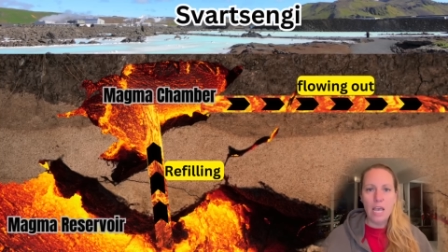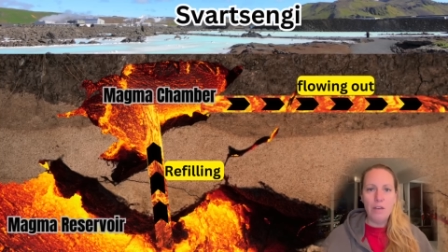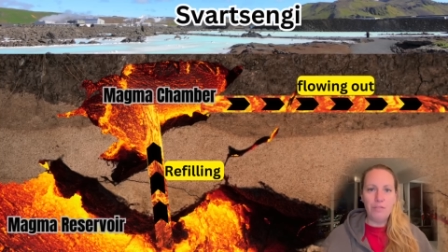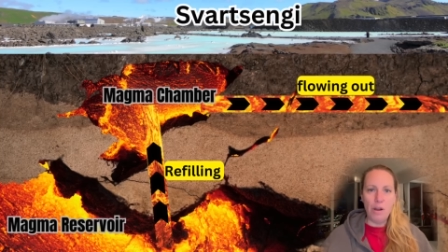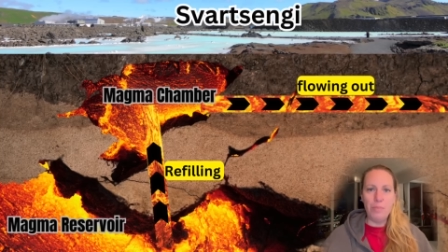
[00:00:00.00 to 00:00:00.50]

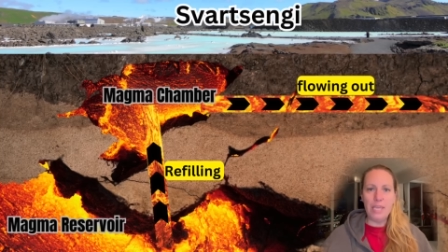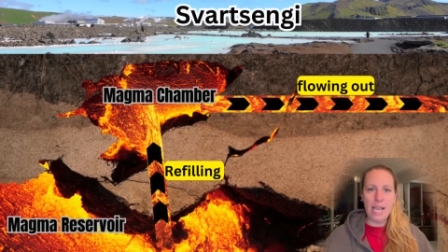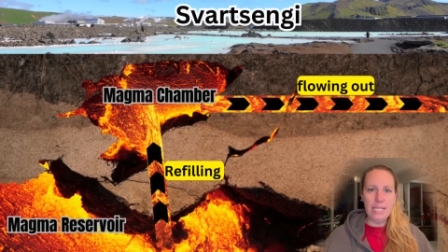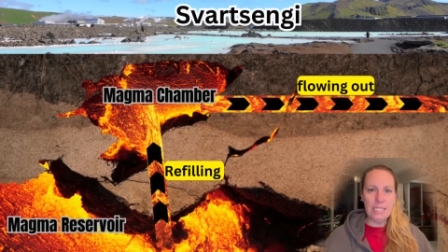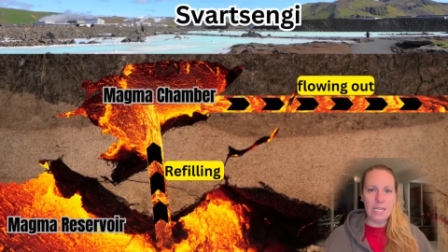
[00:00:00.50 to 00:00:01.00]
from the
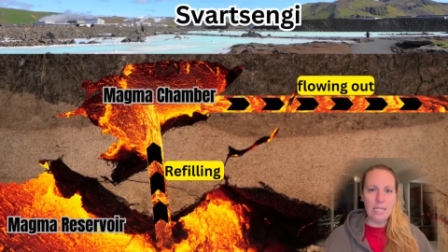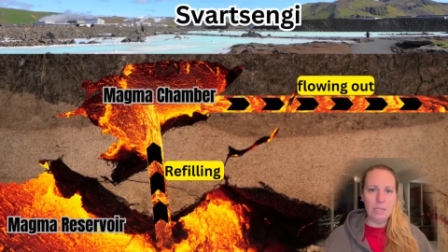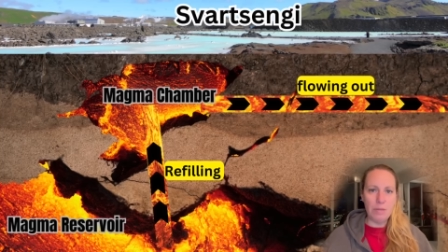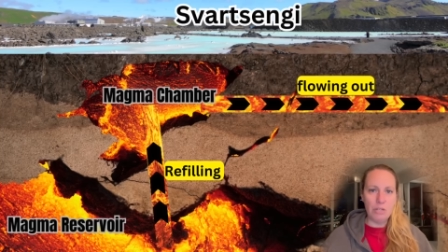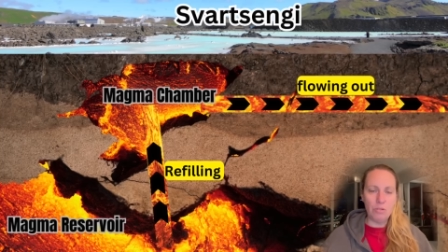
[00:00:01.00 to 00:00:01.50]

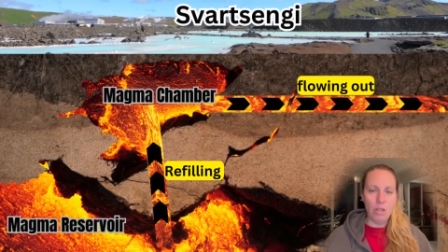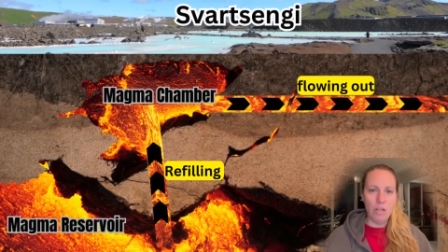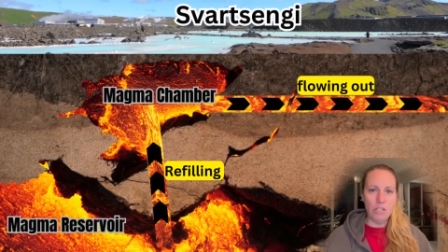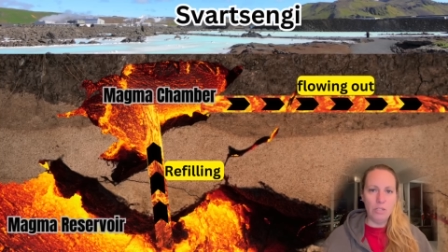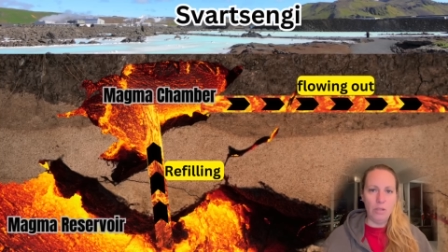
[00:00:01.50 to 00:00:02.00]
Icelandic
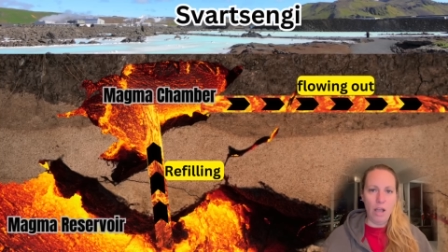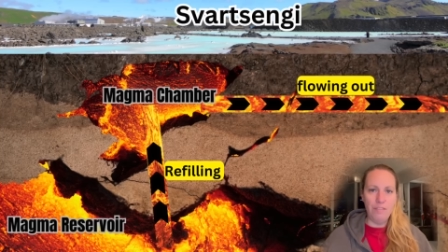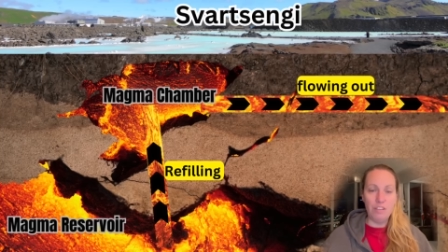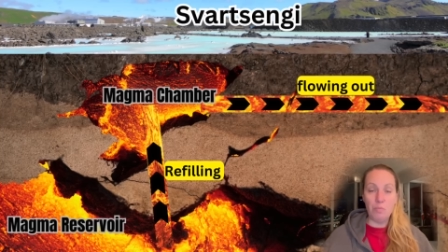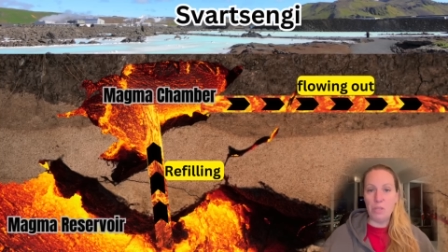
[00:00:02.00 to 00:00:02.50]
Meteorological
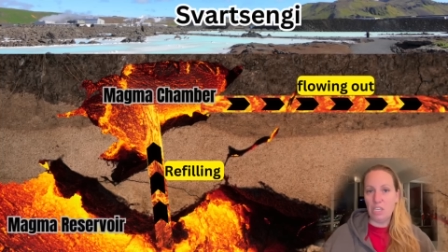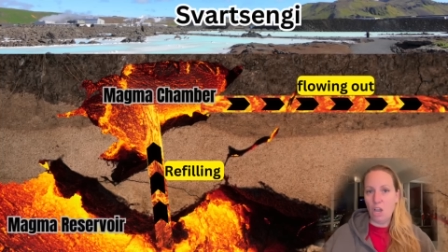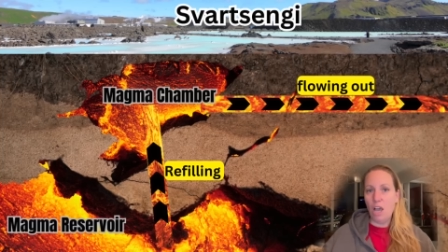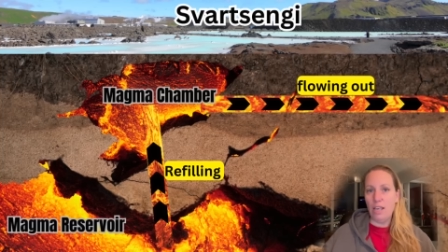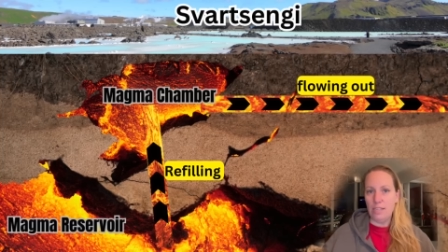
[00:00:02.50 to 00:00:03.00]
Office
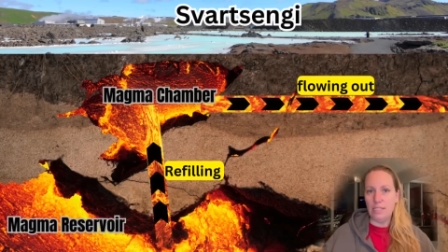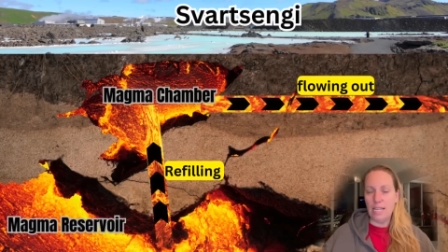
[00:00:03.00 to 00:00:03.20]
because,